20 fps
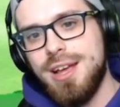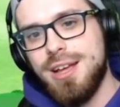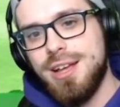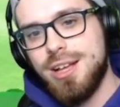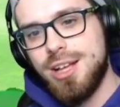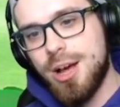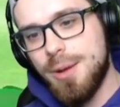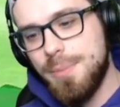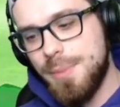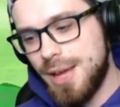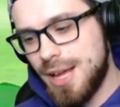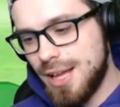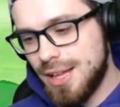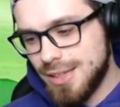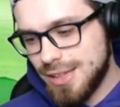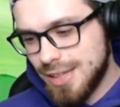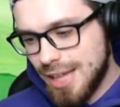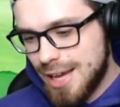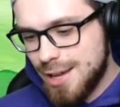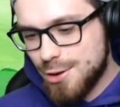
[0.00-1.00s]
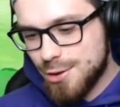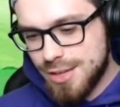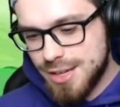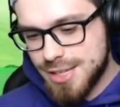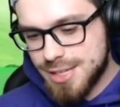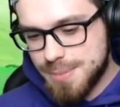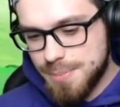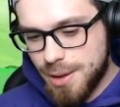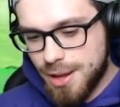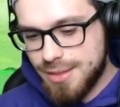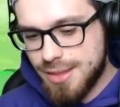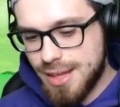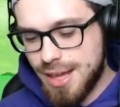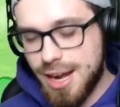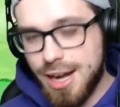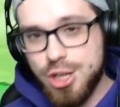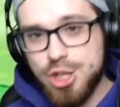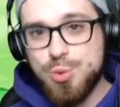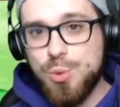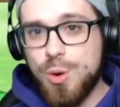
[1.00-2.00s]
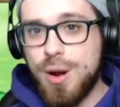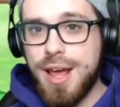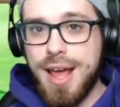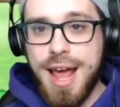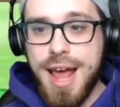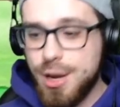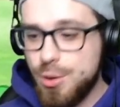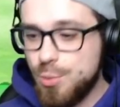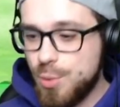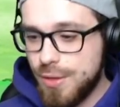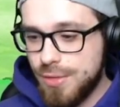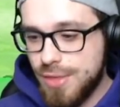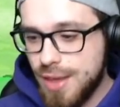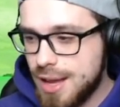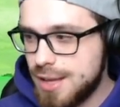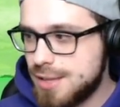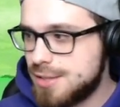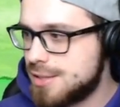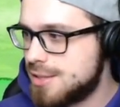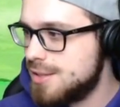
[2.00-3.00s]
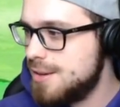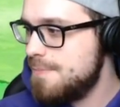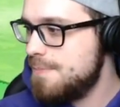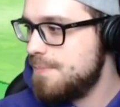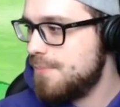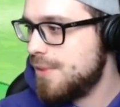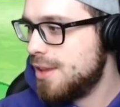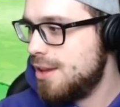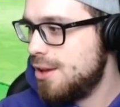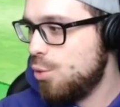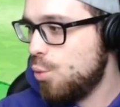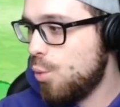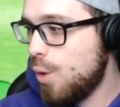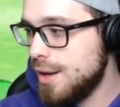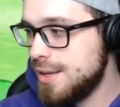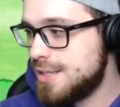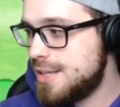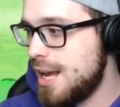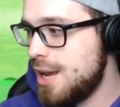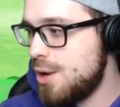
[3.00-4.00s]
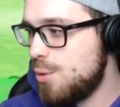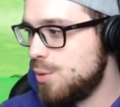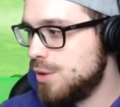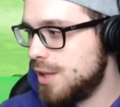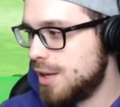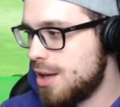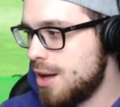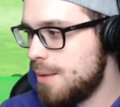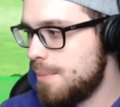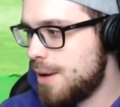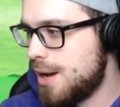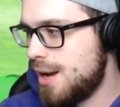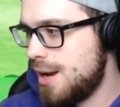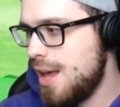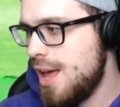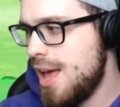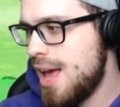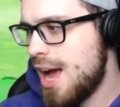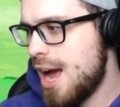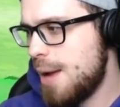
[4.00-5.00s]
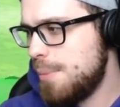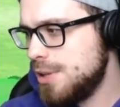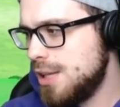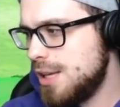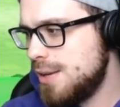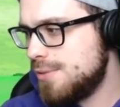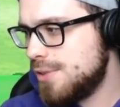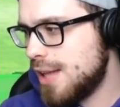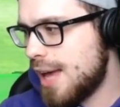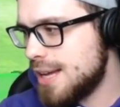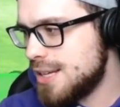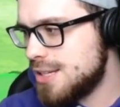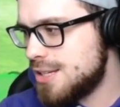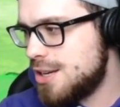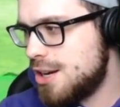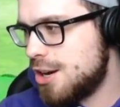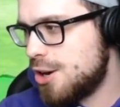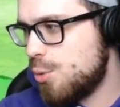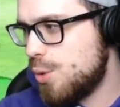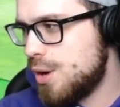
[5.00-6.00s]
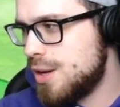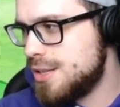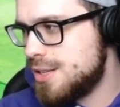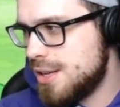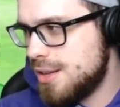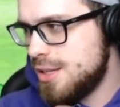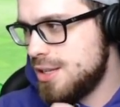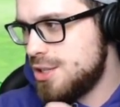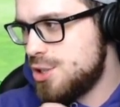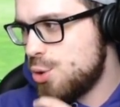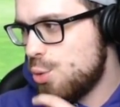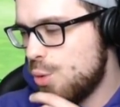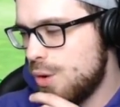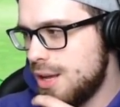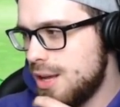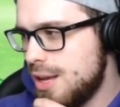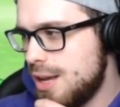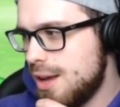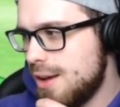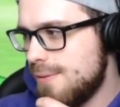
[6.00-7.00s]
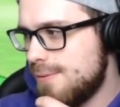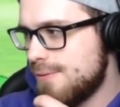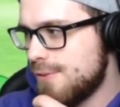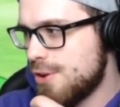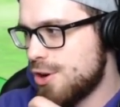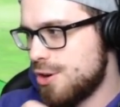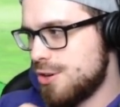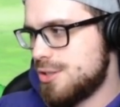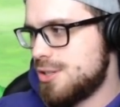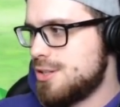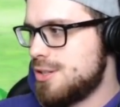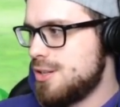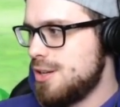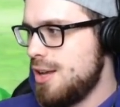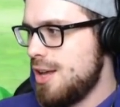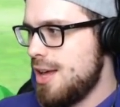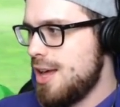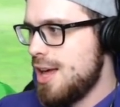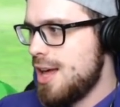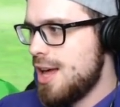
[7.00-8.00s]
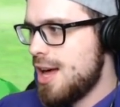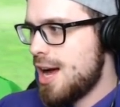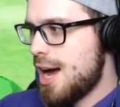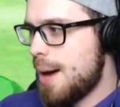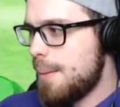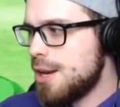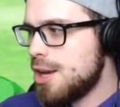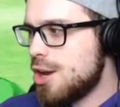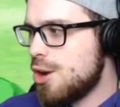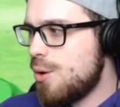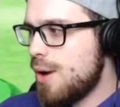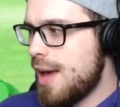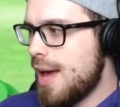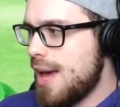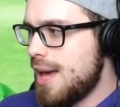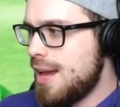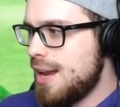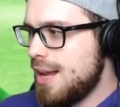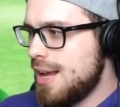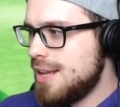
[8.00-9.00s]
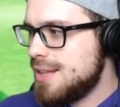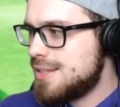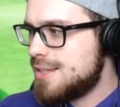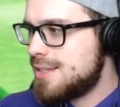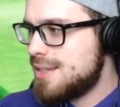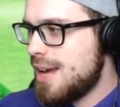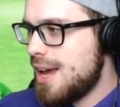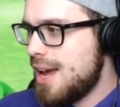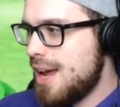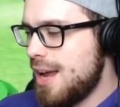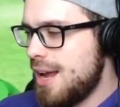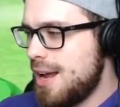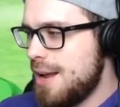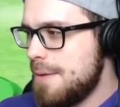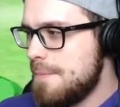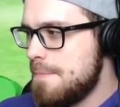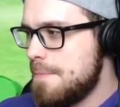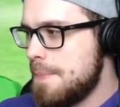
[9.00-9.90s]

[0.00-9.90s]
coming later this month. And I just want to end with this. What date will it come on? I believe last year was the 21st. I'm going to go ahead and say,